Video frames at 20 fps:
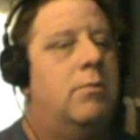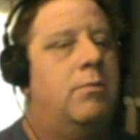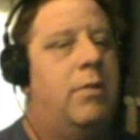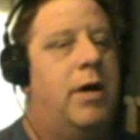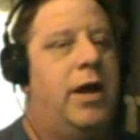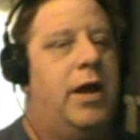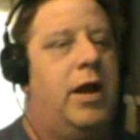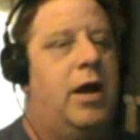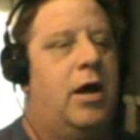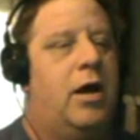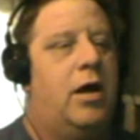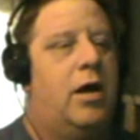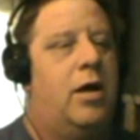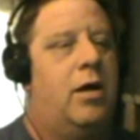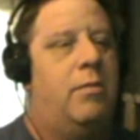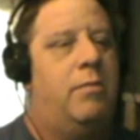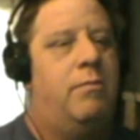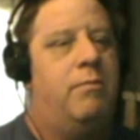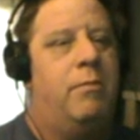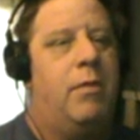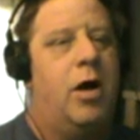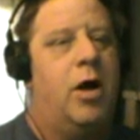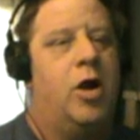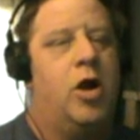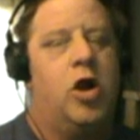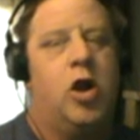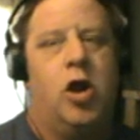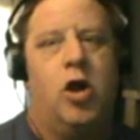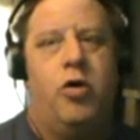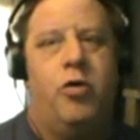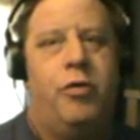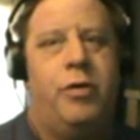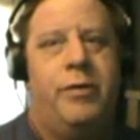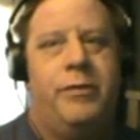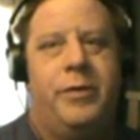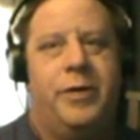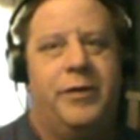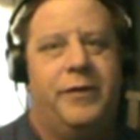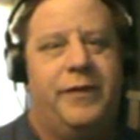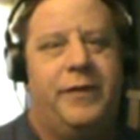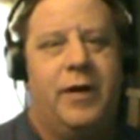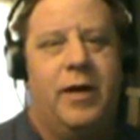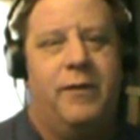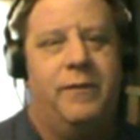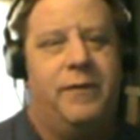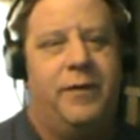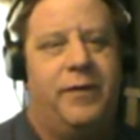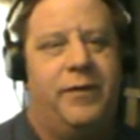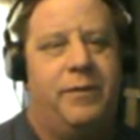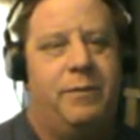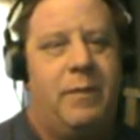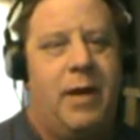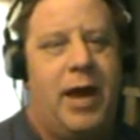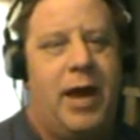But a clone of yourself is